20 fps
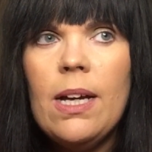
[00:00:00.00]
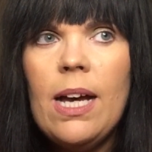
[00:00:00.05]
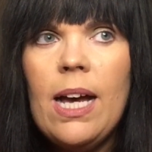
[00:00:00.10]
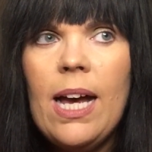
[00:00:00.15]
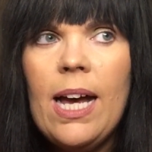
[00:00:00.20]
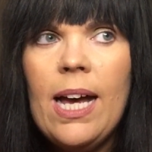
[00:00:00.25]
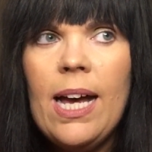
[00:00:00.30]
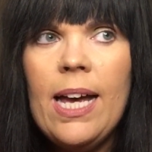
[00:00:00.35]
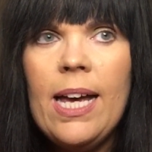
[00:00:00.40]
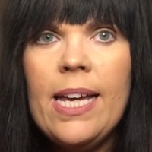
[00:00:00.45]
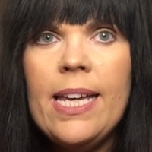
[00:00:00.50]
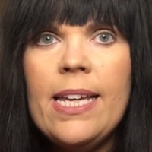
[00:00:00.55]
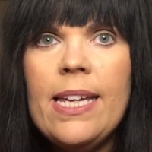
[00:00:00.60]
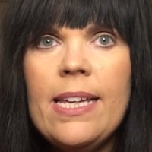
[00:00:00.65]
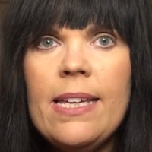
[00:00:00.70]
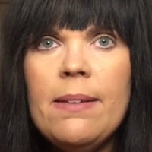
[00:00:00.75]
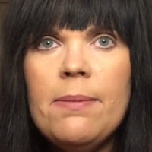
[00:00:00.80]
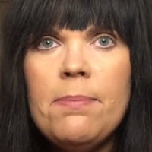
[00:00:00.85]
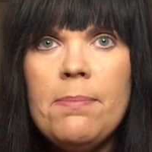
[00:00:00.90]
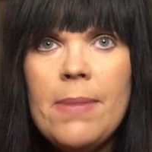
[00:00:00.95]

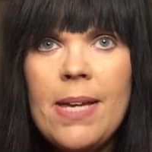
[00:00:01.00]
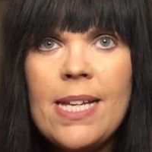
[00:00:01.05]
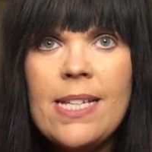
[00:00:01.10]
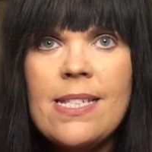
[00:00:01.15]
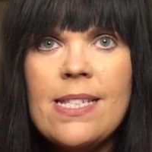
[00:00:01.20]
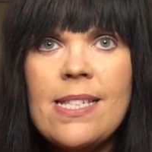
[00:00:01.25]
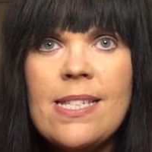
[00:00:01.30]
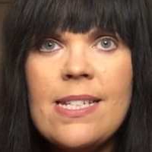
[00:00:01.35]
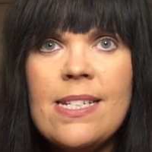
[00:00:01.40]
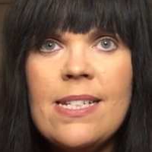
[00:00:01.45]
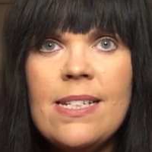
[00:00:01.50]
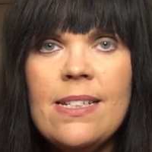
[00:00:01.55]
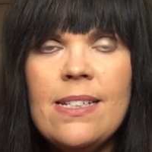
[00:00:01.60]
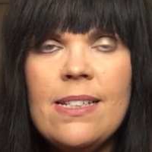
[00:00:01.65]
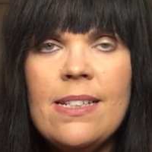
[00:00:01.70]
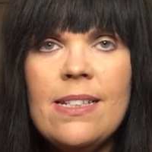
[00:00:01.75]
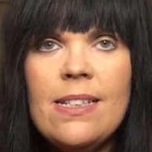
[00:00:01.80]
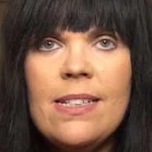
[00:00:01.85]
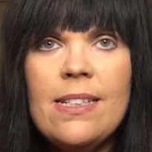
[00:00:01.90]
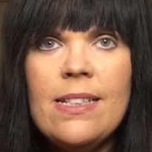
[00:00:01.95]
I missed
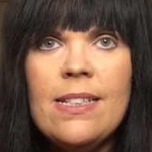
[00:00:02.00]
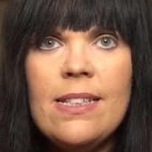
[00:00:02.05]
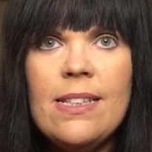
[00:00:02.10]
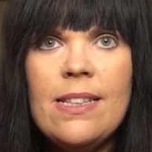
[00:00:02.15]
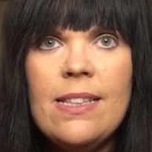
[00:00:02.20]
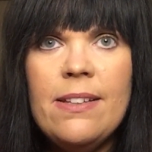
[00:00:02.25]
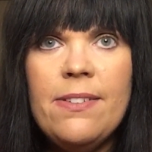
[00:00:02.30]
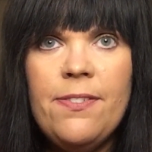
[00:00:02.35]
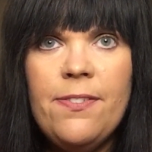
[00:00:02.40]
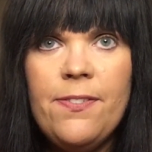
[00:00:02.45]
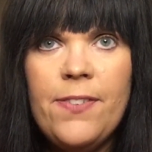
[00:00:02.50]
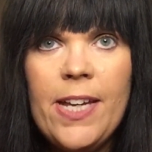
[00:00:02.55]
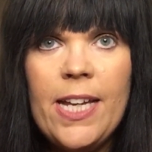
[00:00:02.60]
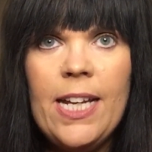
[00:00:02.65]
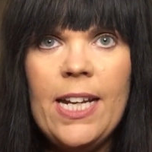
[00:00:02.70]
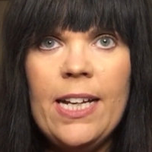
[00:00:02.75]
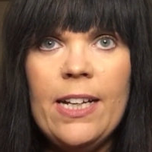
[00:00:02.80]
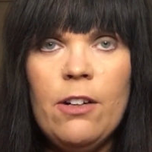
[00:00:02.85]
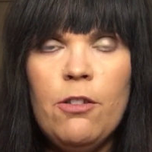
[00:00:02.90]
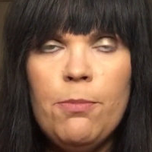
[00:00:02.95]
the
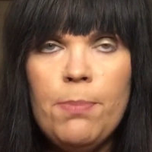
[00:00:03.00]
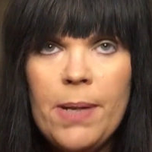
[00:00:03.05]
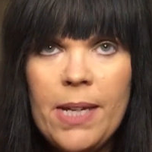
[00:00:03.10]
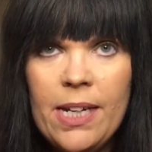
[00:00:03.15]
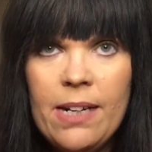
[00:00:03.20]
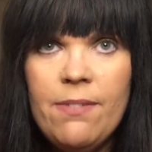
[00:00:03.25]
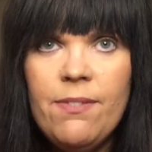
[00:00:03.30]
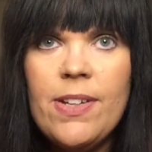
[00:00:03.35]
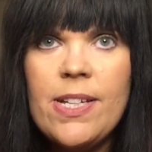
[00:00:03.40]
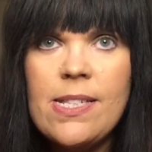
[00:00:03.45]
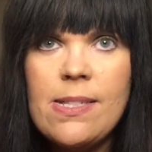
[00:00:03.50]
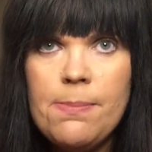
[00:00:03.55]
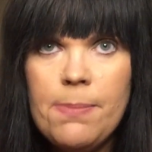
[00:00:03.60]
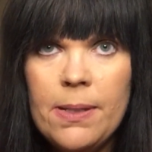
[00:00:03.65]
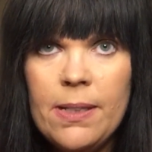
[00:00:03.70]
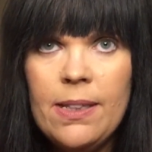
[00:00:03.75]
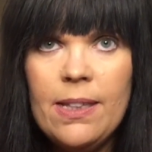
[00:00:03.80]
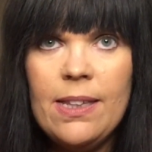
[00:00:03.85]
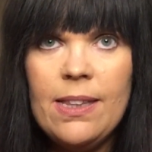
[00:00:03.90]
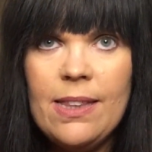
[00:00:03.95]
feeling of being
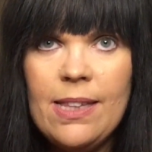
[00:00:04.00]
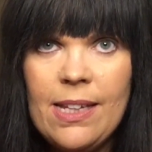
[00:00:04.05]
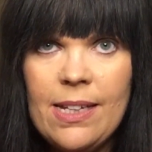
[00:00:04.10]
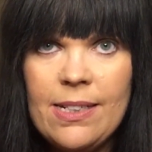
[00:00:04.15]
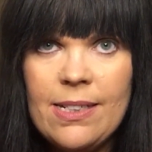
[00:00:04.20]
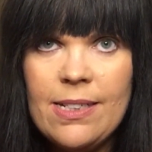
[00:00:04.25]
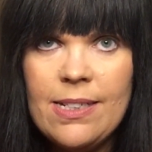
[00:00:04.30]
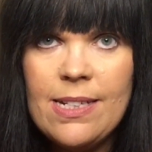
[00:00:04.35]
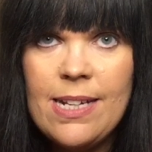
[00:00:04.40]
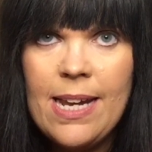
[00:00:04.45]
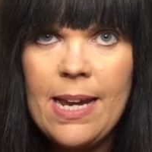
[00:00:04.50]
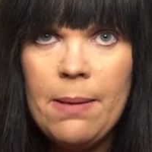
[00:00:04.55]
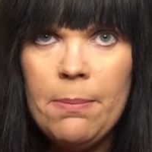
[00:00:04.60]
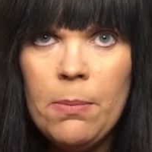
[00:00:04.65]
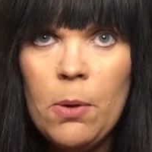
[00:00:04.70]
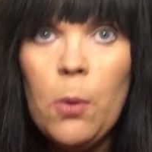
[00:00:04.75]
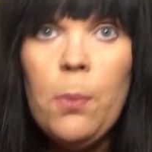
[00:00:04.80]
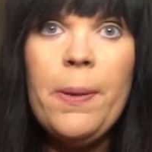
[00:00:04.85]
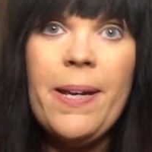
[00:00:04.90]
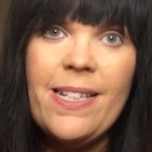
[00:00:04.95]
invisible that
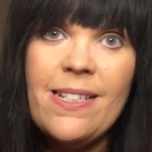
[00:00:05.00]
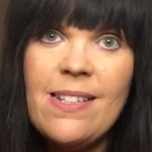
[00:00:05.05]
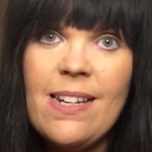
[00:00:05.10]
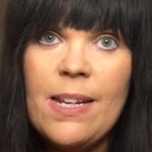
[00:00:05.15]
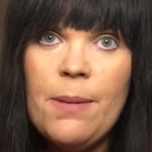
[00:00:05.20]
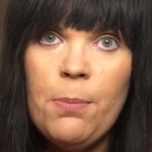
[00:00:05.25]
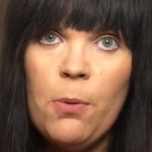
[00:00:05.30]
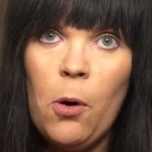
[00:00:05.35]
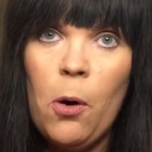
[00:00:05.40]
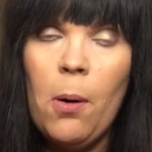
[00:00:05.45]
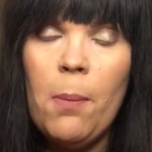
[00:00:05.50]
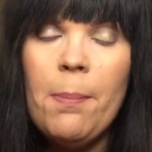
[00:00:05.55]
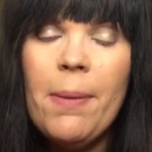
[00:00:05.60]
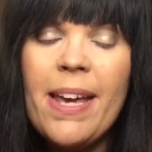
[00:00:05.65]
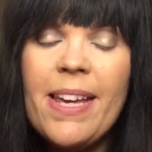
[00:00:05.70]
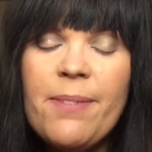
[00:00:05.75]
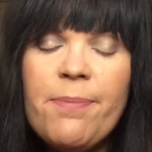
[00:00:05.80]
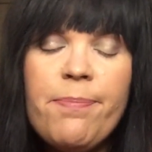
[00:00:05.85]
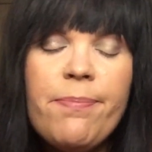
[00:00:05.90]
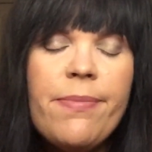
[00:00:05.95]
obesity brought
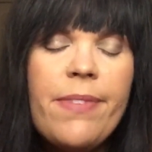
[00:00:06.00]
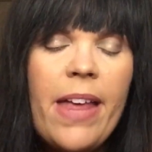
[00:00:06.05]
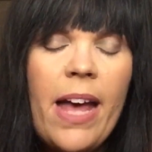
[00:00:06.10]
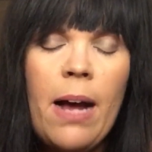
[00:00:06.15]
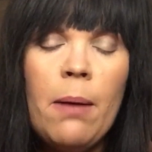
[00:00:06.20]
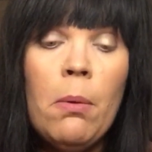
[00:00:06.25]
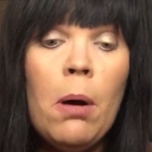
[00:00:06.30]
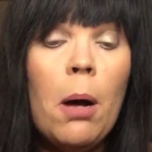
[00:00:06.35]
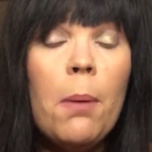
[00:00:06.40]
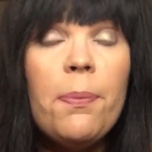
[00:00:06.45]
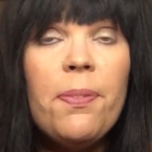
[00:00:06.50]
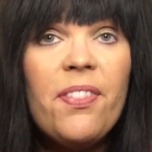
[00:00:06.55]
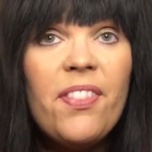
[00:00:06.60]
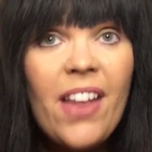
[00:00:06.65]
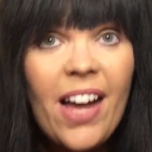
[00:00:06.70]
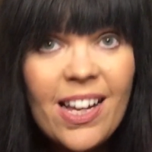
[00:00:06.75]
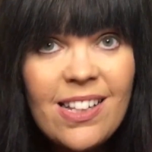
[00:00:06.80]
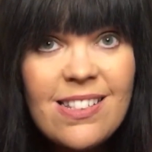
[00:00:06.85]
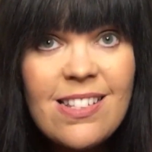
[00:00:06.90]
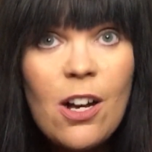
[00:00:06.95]
me.
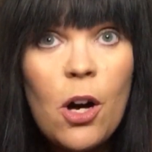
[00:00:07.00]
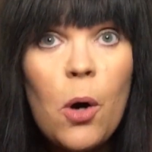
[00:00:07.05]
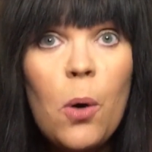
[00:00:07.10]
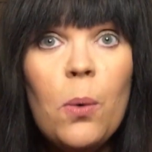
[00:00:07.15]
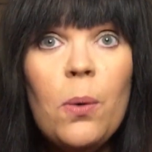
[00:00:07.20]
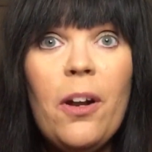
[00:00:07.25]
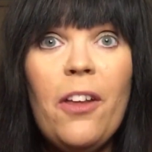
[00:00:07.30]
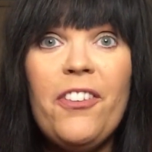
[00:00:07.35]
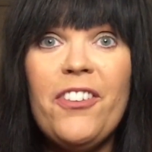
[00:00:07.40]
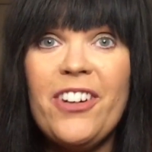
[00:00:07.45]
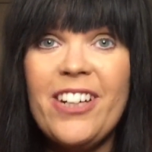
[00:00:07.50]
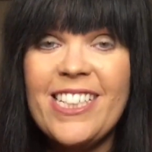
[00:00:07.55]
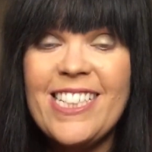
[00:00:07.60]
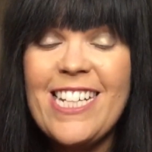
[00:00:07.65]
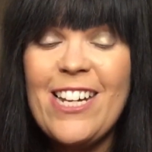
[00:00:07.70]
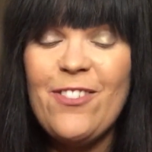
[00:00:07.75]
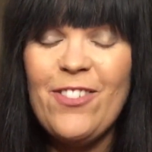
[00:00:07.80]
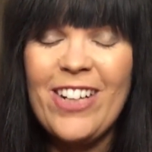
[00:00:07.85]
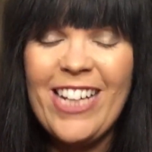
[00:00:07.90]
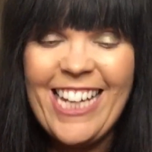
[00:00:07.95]
That's a whole other
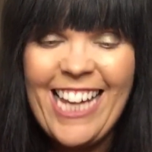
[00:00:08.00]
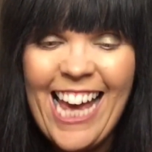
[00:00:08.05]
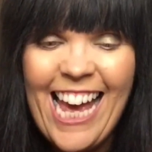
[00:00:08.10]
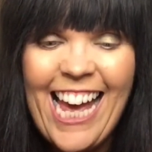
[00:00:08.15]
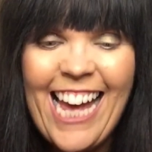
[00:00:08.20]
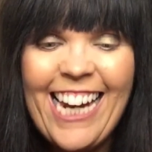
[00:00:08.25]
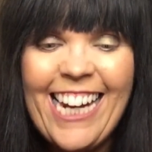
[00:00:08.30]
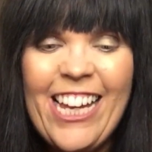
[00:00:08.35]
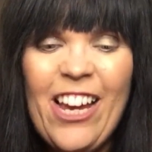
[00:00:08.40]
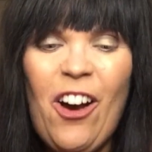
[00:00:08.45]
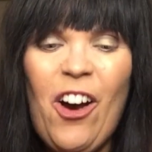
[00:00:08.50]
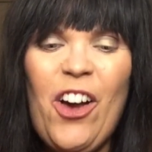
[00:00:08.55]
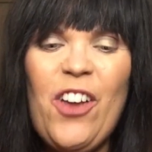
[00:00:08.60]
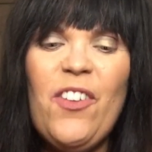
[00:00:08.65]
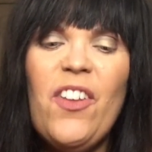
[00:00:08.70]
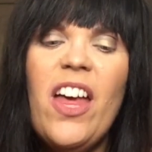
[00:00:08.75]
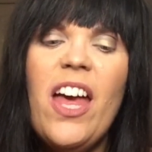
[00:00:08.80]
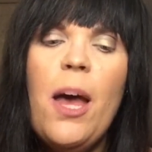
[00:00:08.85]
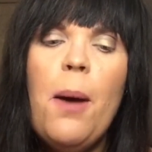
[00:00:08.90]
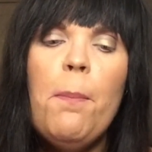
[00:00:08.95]
activity anyhow.
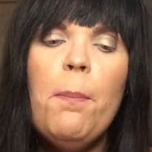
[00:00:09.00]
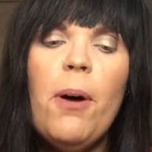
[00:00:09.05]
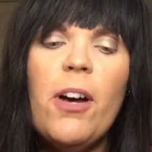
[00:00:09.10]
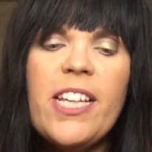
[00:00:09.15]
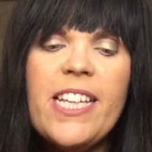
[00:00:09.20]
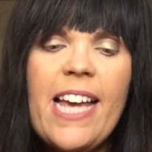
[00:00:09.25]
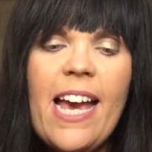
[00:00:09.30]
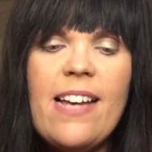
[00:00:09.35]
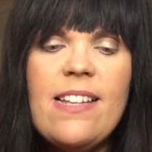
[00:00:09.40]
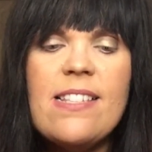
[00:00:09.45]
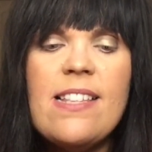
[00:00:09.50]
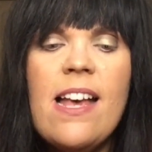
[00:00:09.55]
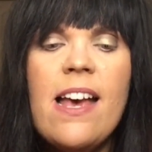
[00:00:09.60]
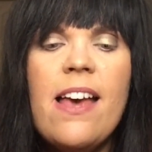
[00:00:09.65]
But yes,